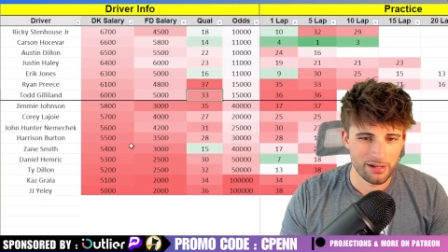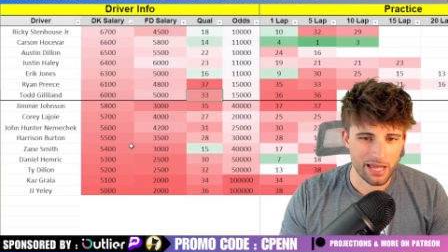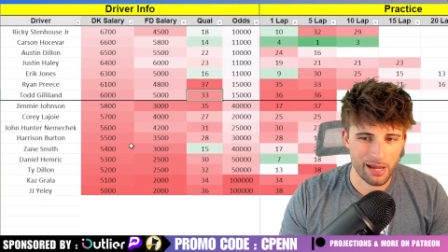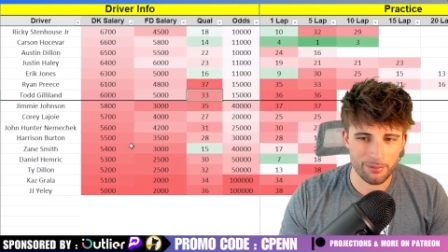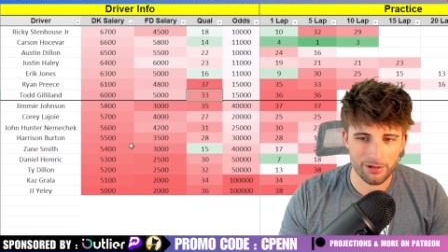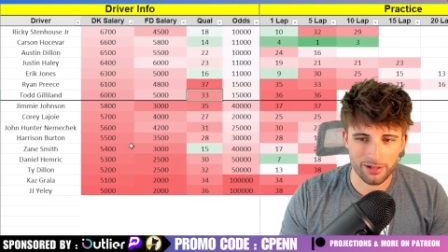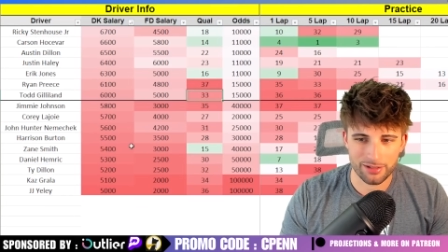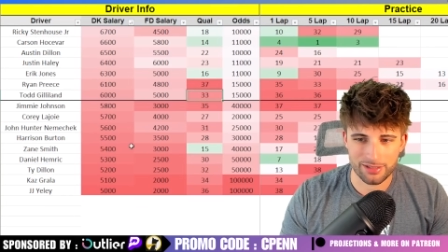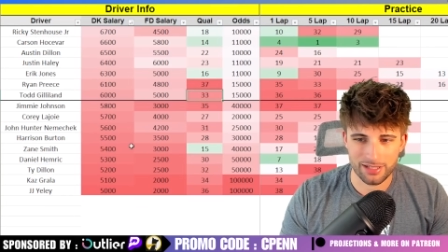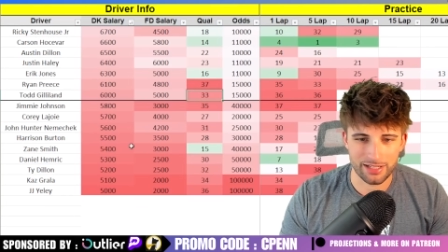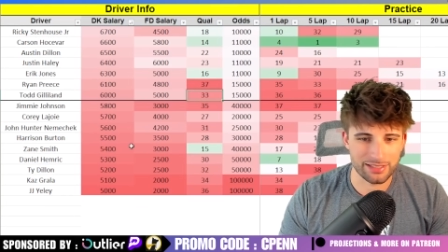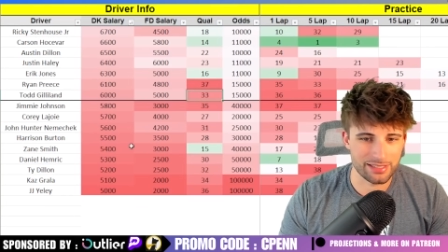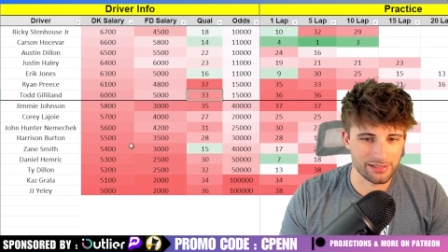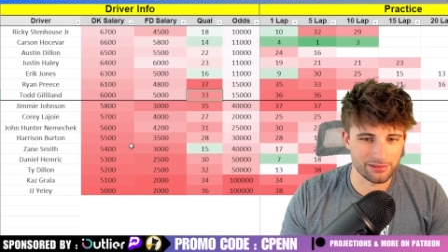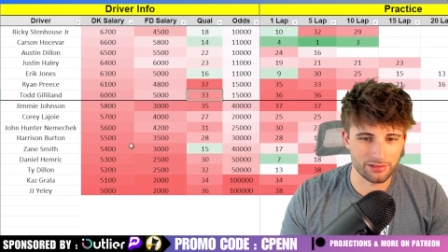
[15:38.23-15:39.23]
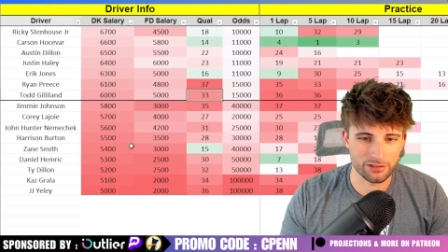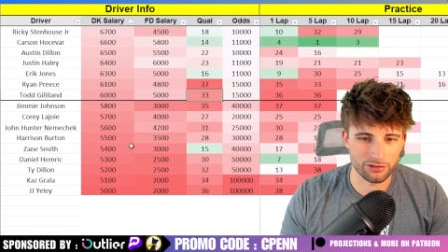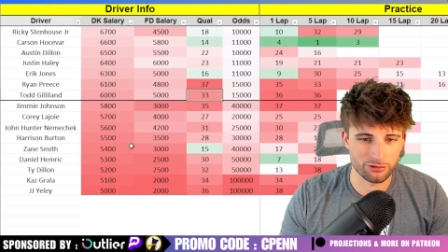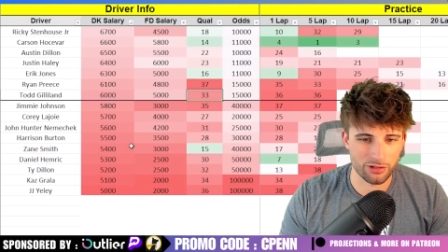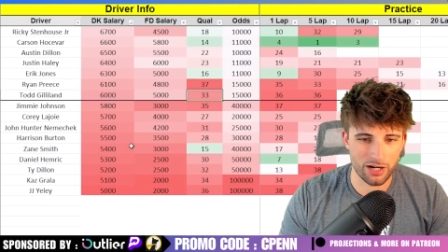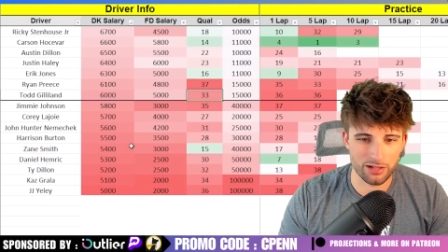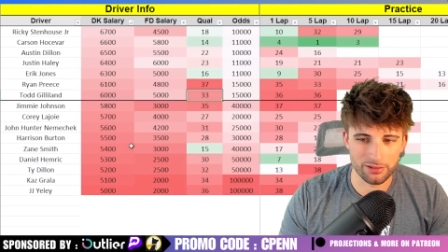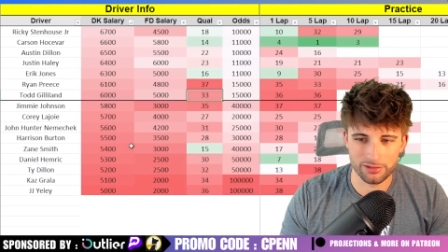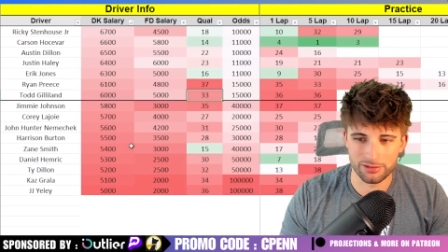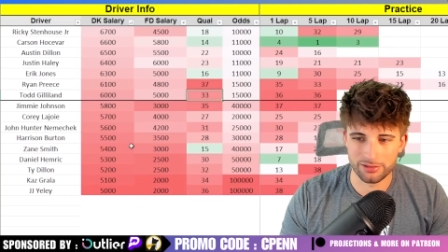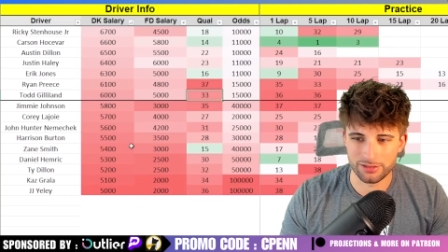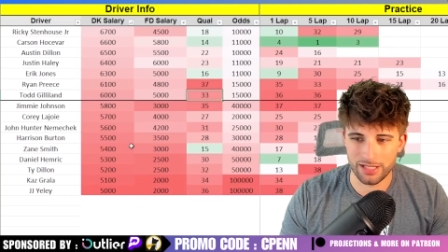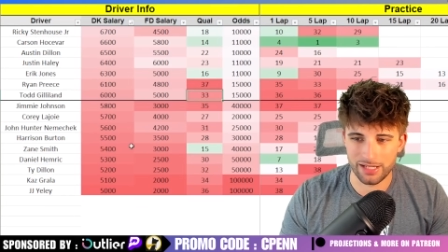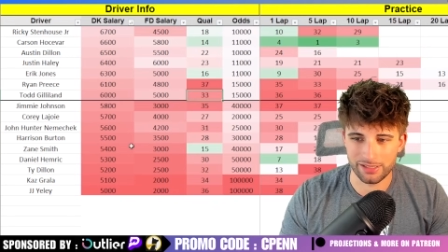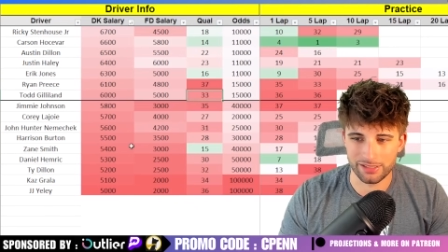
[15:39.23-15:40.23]
Emmerich, Ty Dillon, Gralla,
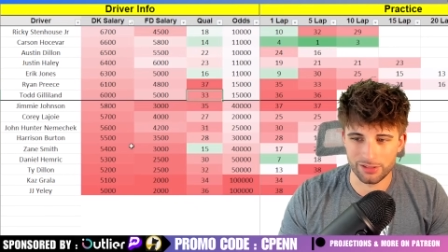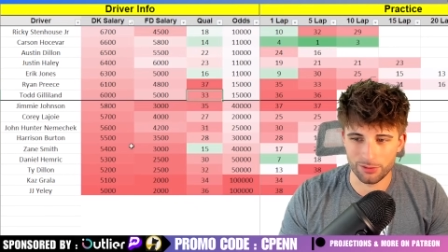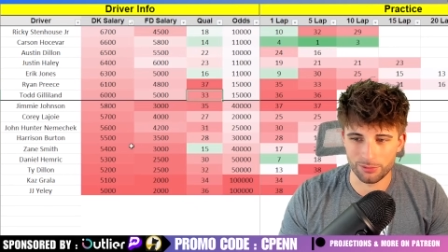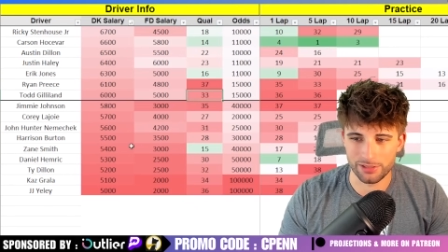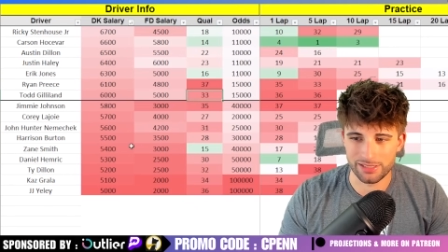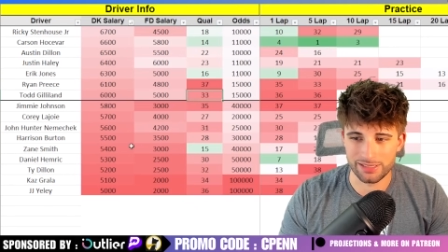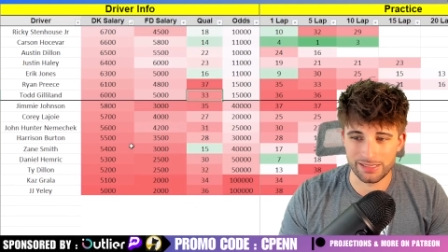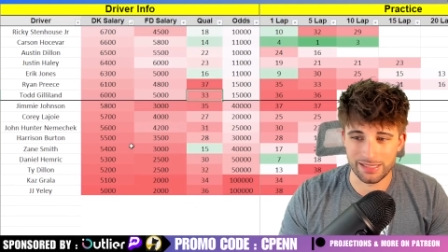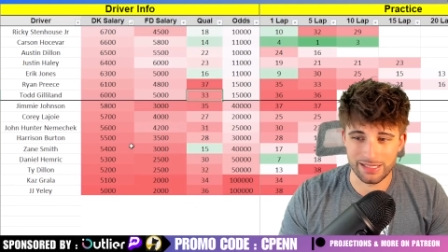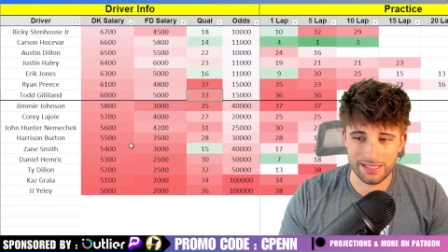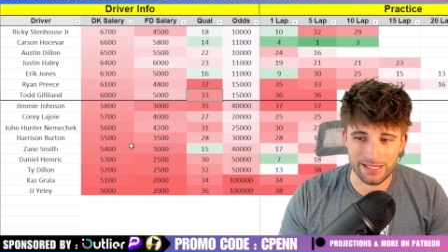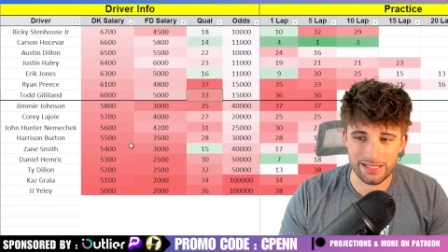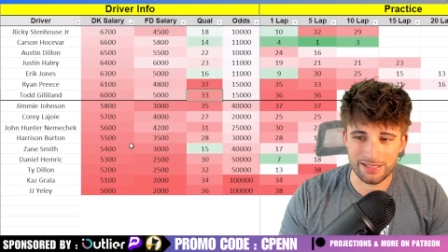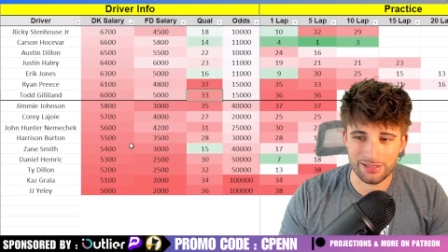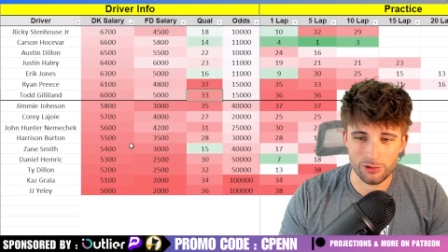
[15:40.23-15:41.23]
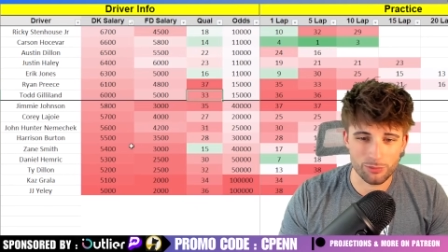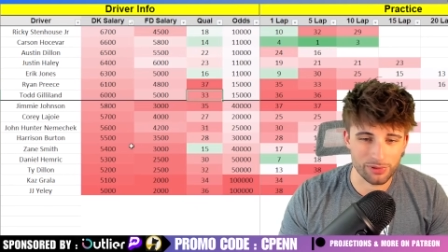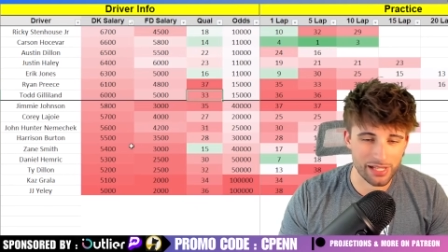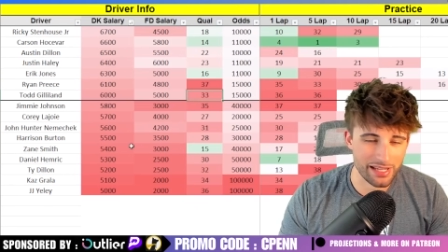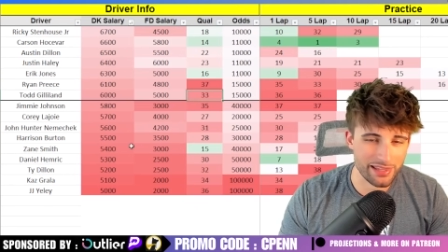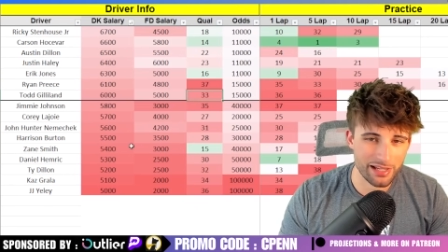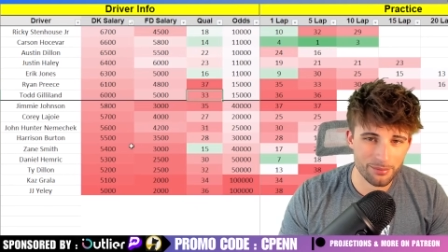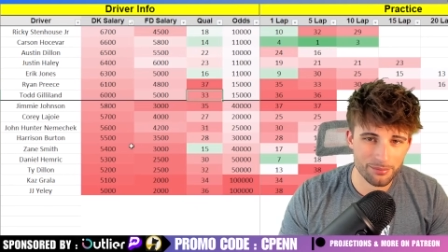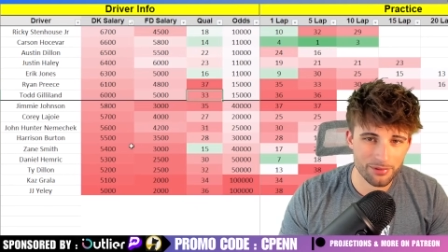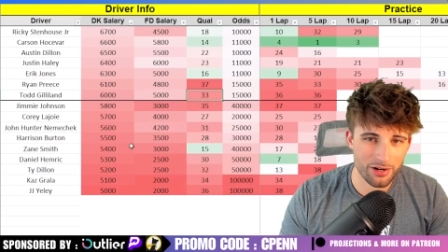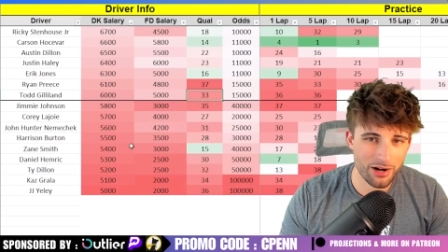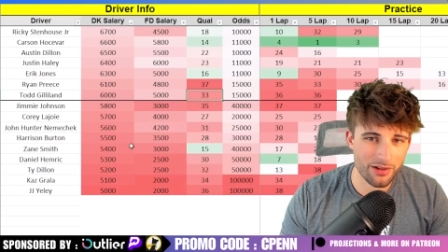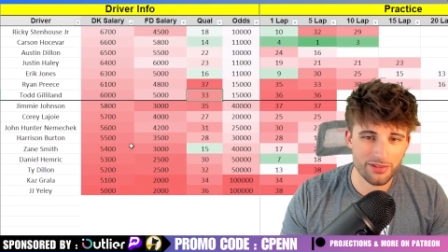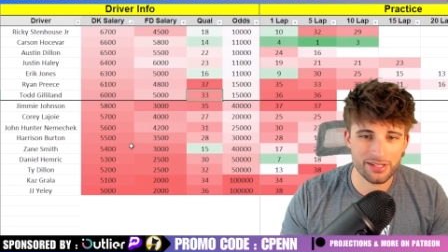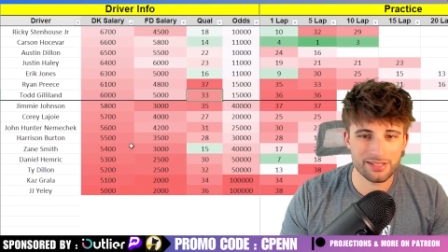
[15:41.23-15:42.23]
Yaley don't really see the need to play them
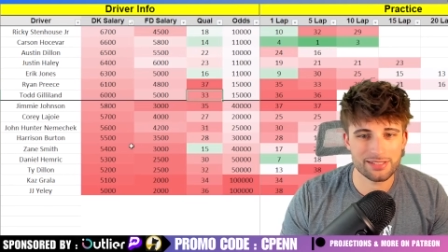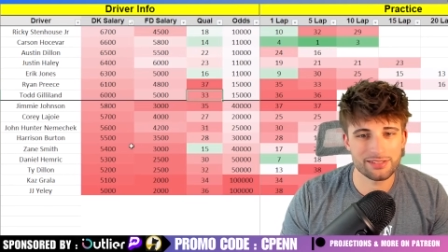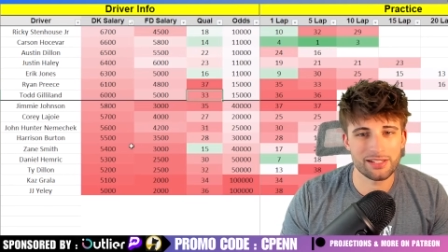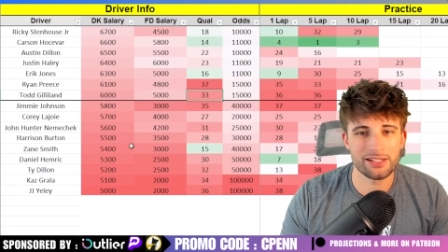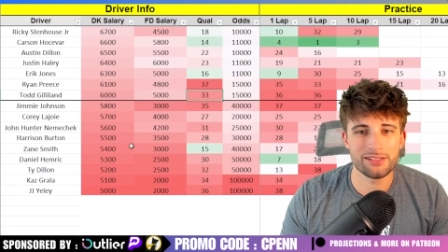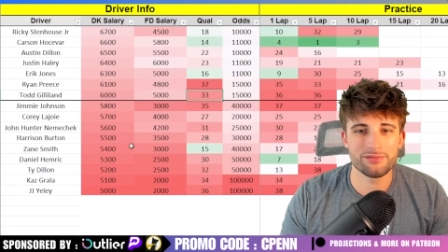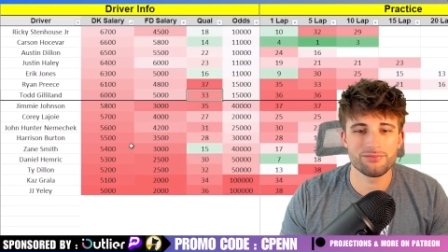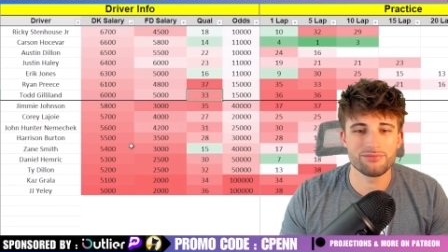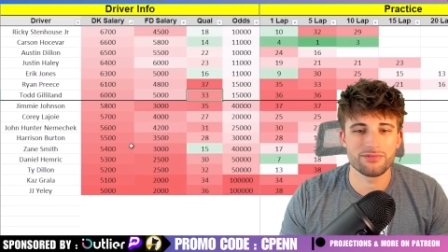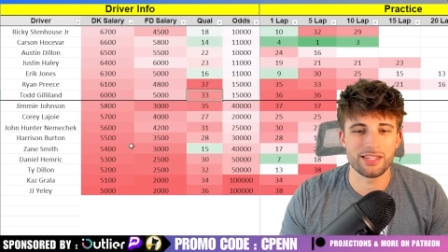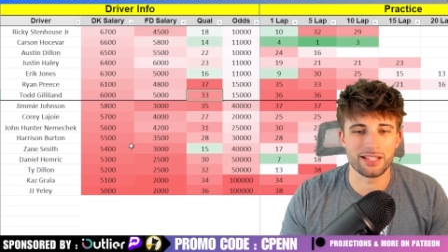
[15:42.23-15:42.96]
on this slate.